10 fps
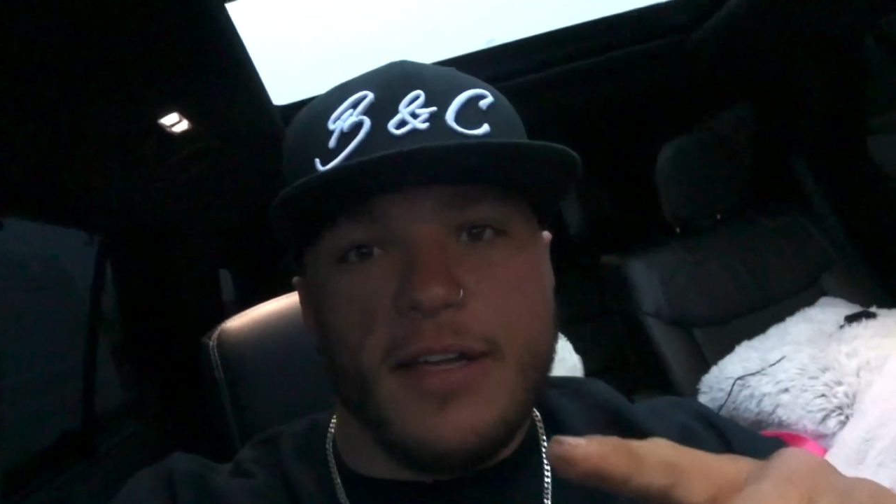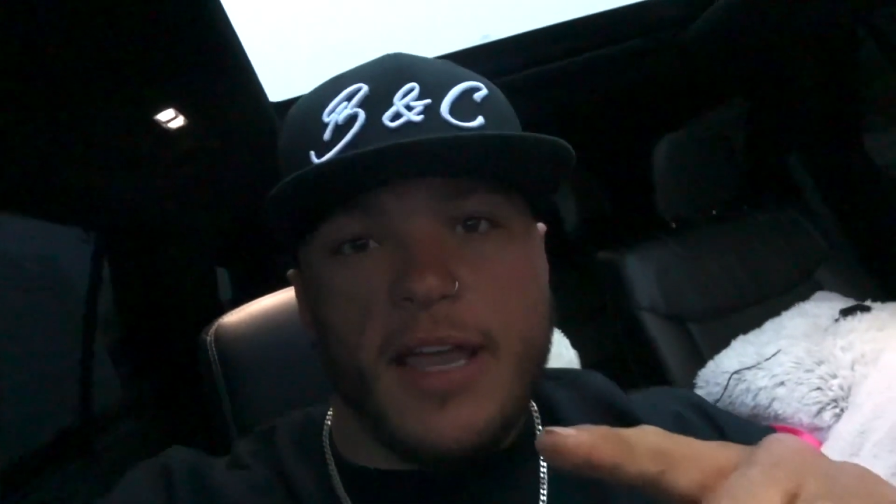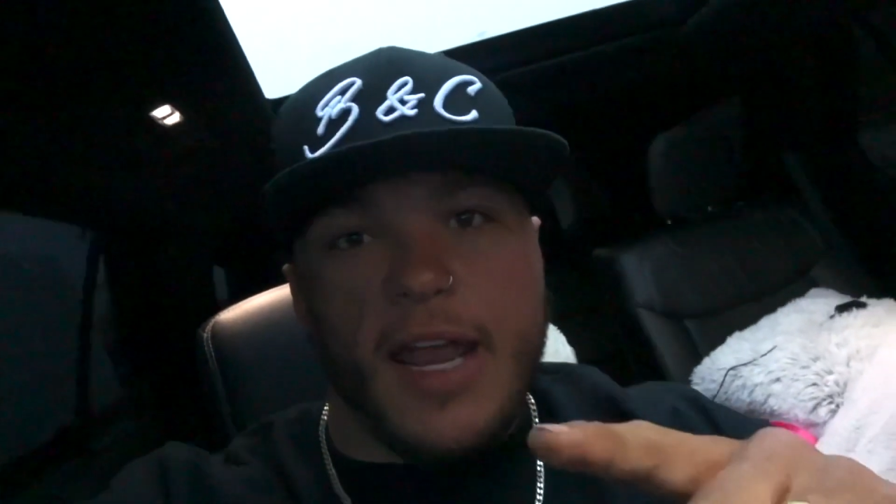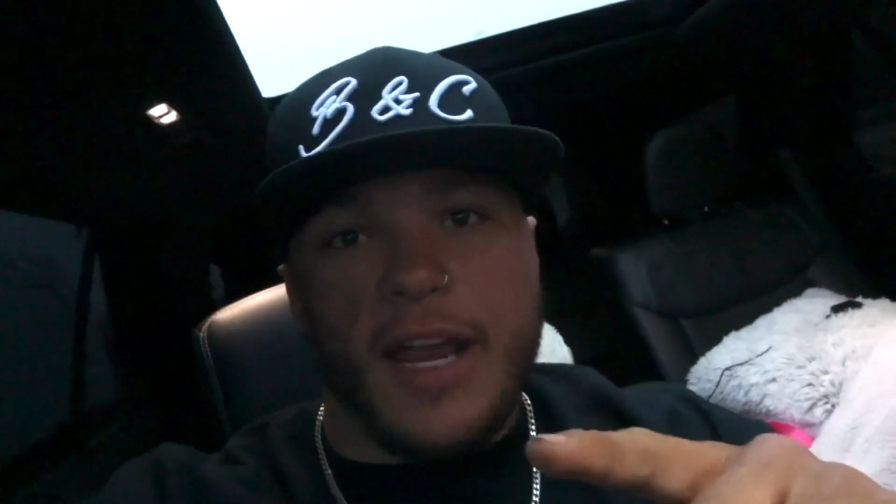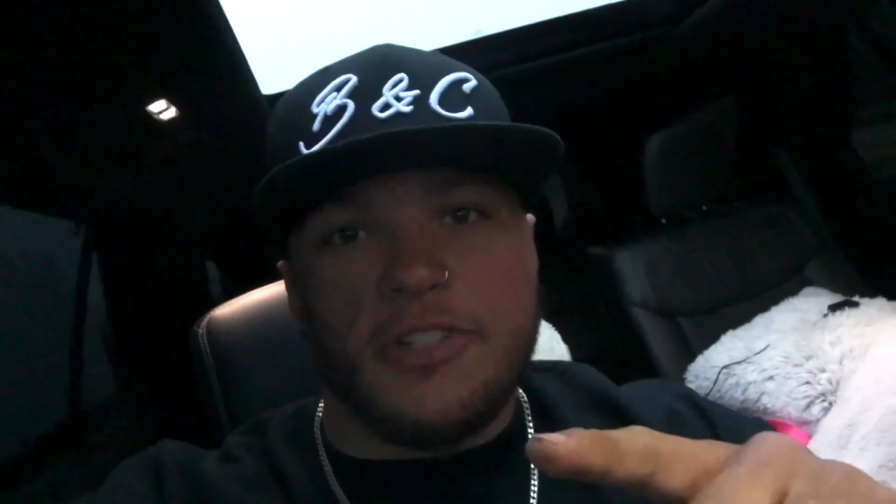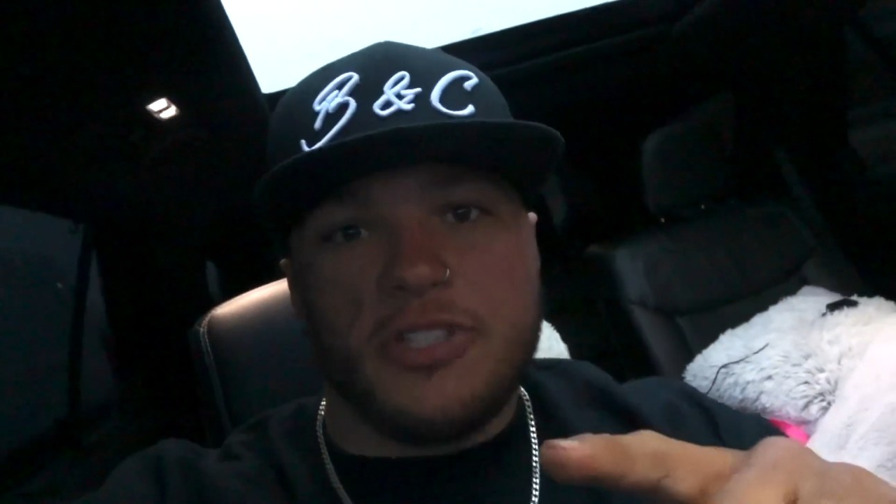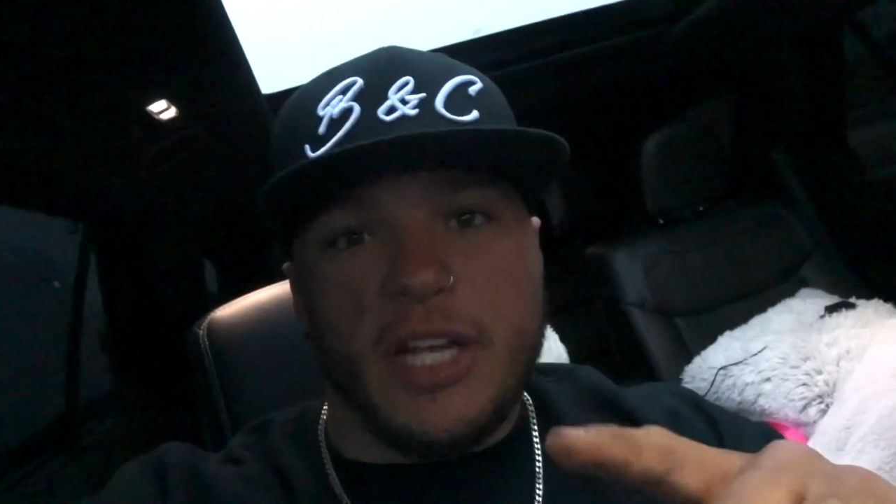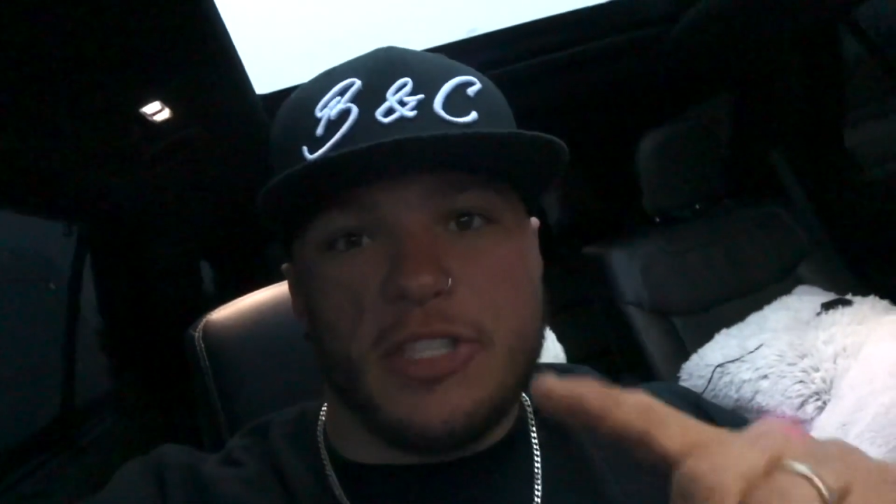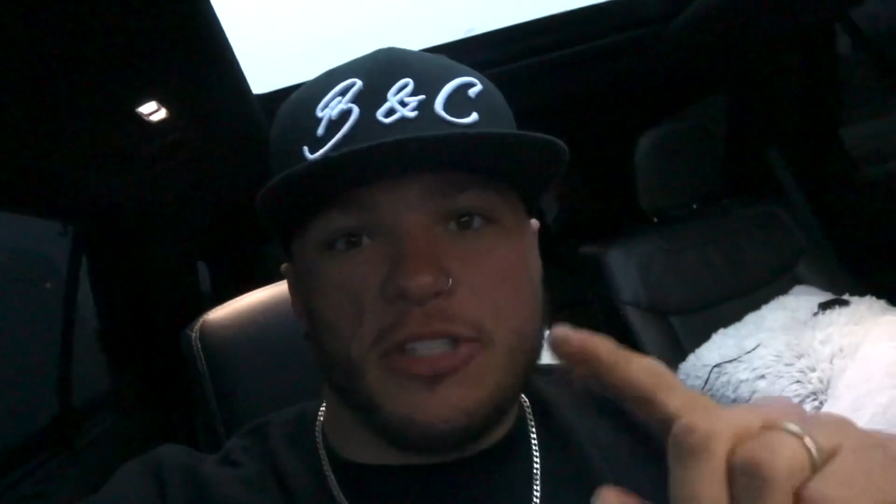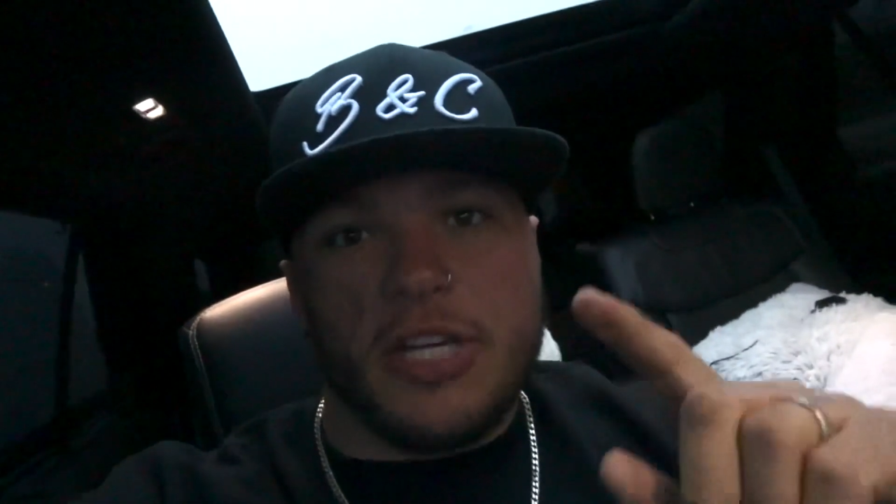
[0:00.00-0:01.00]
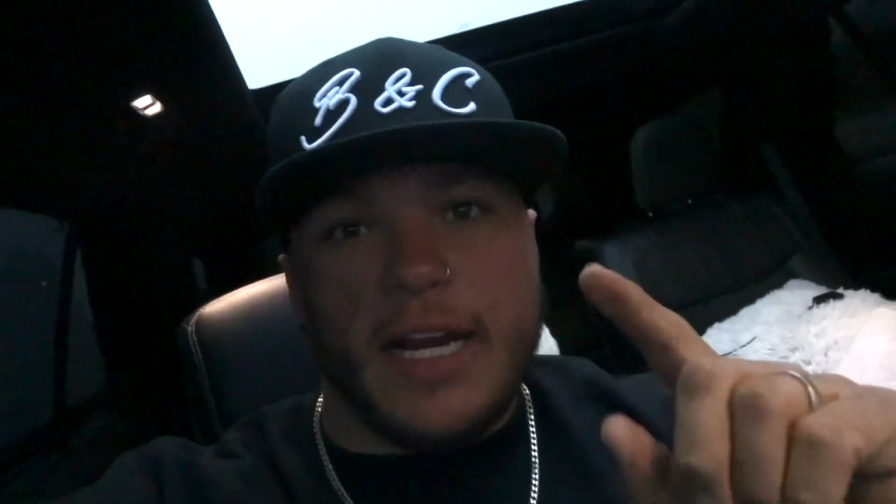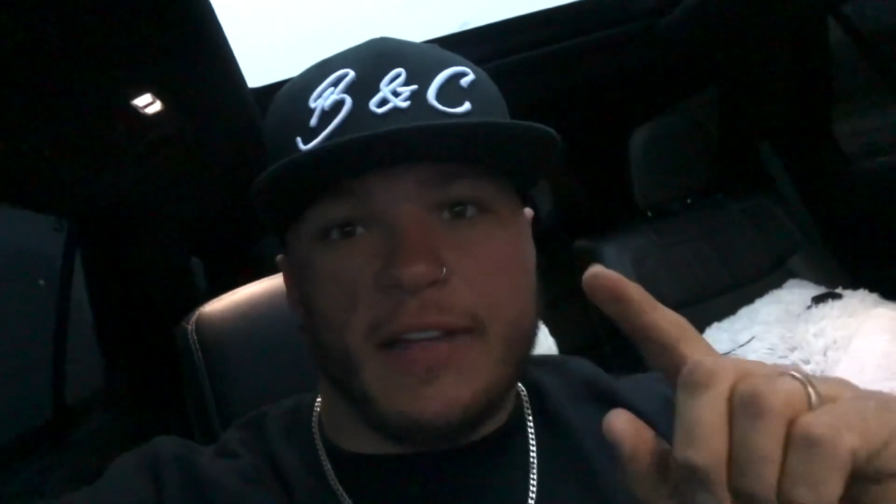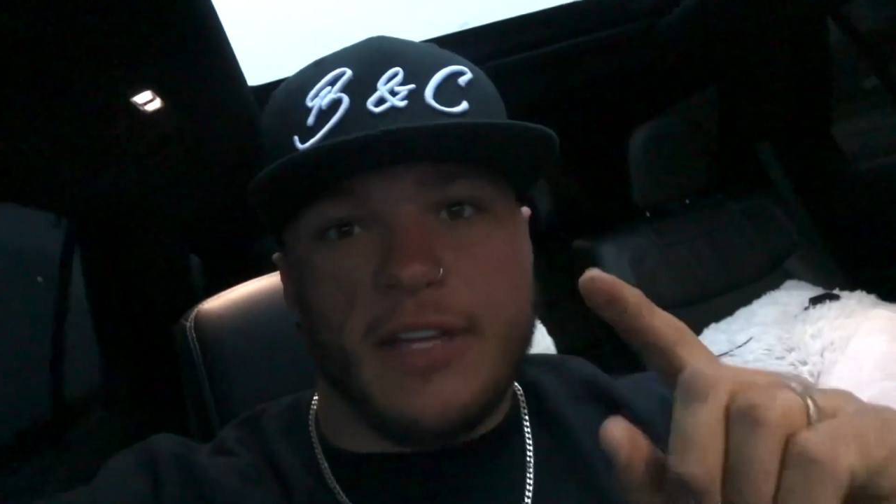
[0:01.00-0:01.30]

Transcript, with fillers: and let you check out the